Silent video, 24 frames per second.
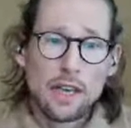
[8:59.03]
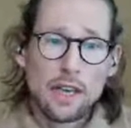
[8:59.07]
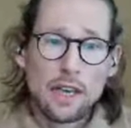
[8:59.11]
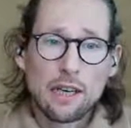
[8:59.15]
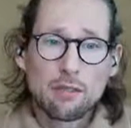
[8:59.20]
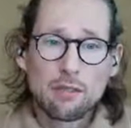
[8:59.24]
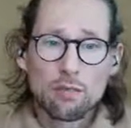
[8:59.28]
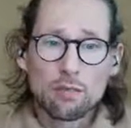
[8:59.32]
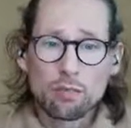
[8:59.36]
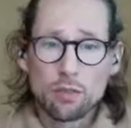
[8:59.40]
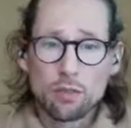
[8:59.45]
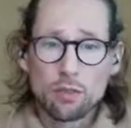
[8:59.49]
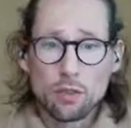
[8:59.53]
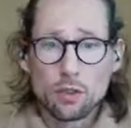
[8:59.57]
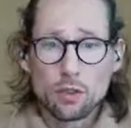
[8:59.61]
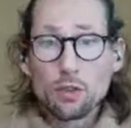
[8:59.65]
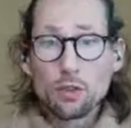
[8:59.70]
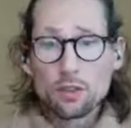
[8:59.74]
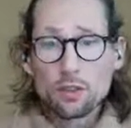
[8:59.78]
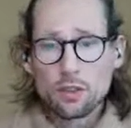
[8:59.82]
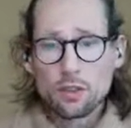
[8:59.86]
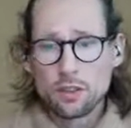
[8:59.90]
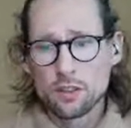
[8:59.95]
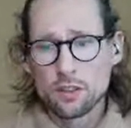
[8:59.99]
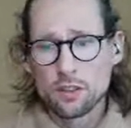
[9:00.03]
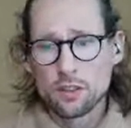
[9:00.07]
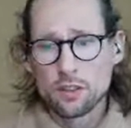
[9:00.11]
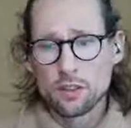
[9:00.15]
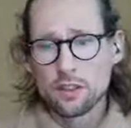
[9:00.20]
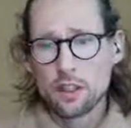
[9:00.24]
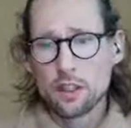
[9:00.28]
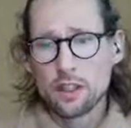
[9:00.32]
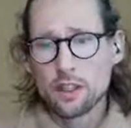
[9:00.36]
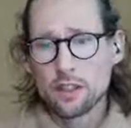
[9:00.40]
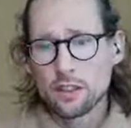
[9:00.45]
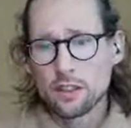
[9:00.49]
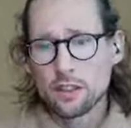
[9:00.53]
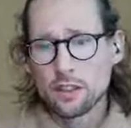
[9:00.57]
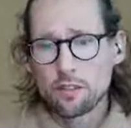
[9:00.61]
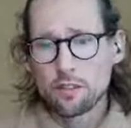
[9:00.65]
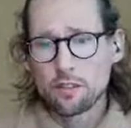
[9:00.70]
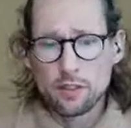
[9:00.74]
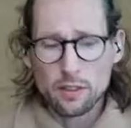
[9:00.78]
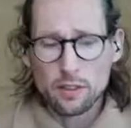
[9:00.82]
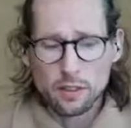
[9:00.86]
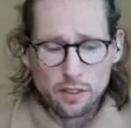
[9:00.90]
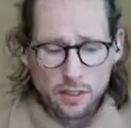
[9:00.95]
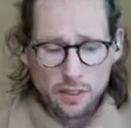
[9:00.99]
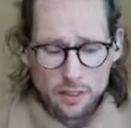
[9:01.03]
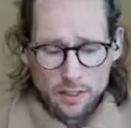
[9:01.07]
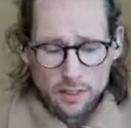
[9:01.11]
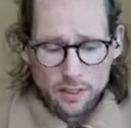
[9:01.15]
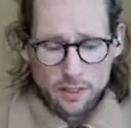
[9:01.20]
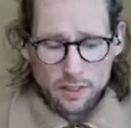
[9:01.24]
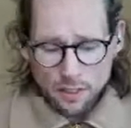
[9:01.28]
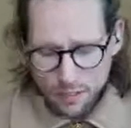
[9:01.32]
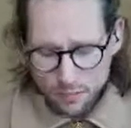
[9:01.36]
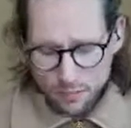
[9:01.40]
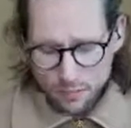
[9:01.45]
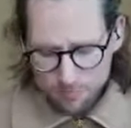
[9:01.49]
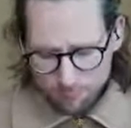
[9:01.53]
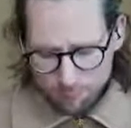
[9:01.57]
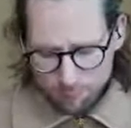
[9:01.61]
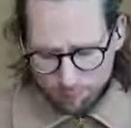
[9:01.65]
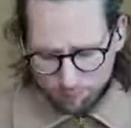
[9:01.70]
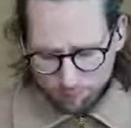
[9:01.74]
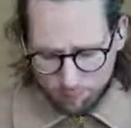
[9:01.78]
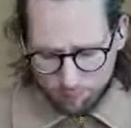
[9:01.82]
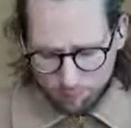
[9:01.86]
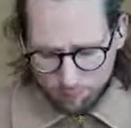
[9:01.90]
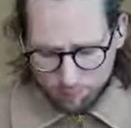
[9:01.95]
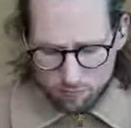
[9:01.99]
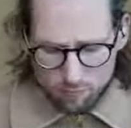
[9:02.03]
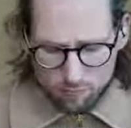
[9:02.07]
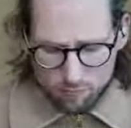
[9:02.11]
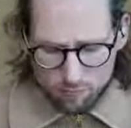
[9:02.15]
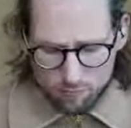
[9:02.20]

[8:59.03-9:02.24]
The tools are just slightly different. Um,